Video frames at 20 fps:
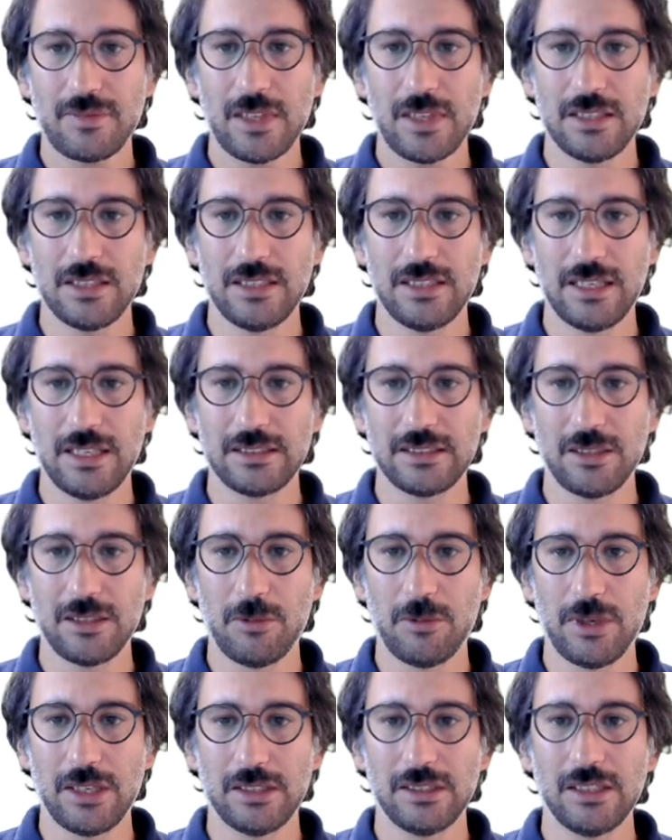delta
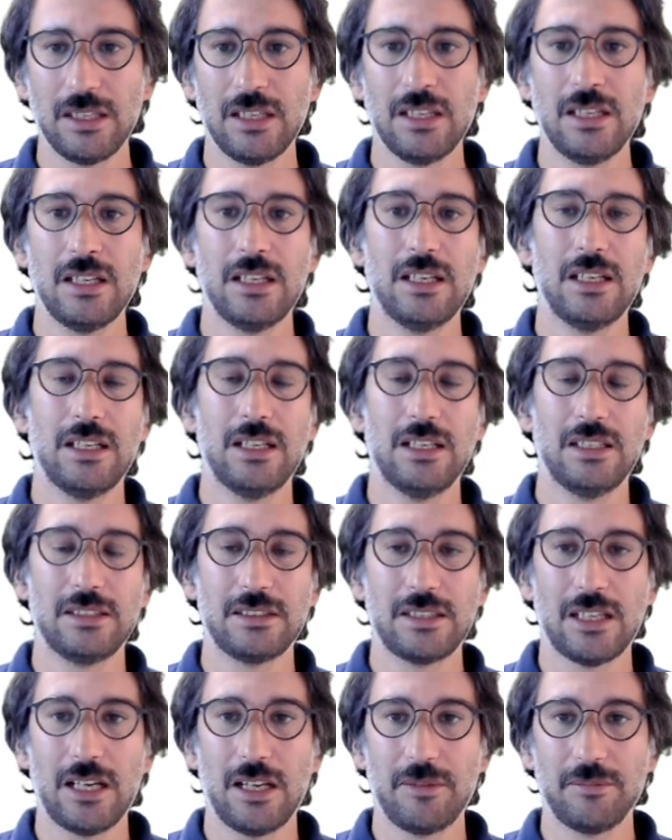1
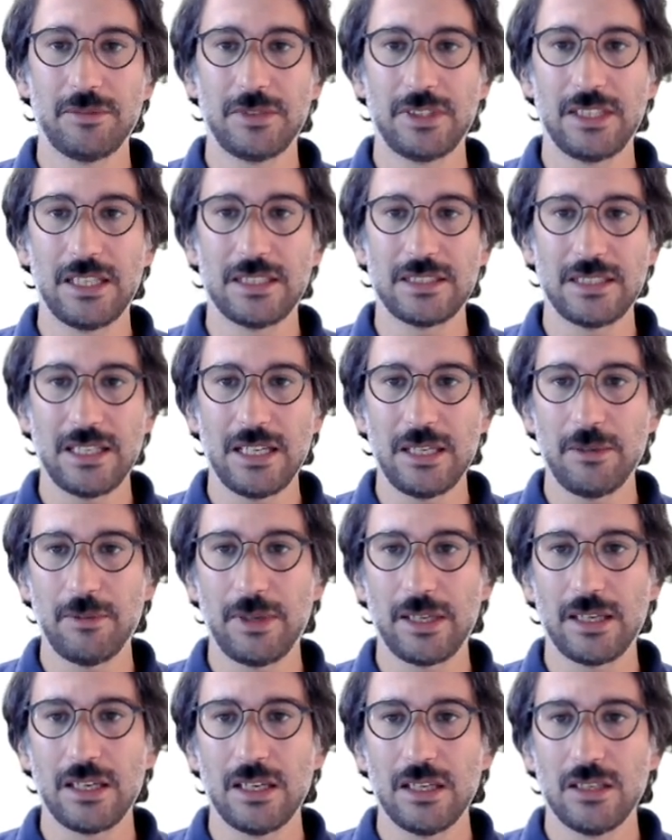time Ts. Anyway,
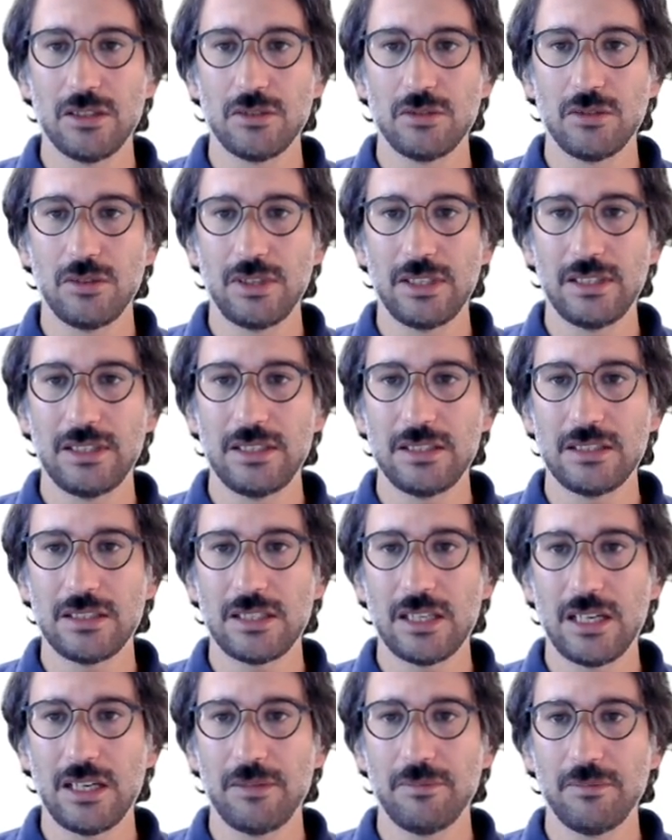So in this
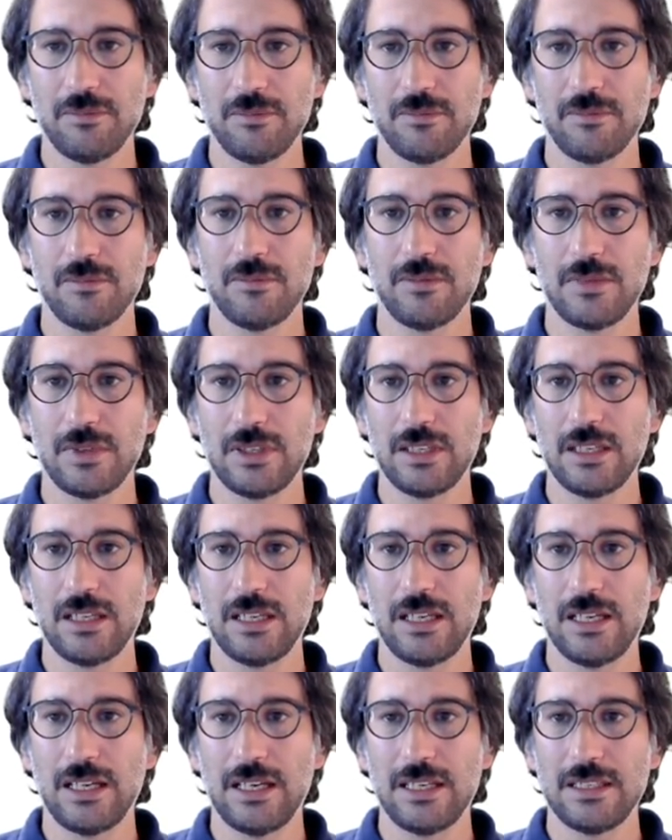time
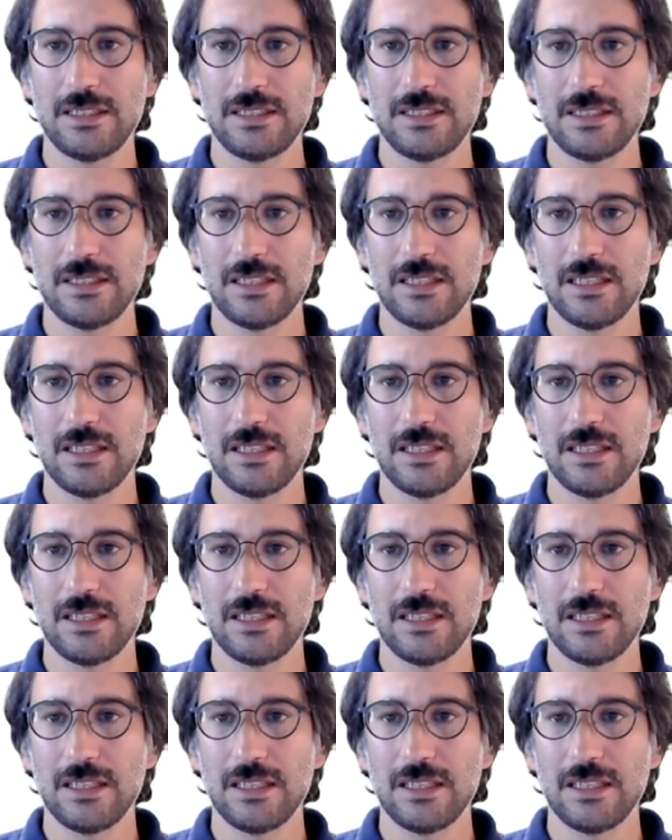S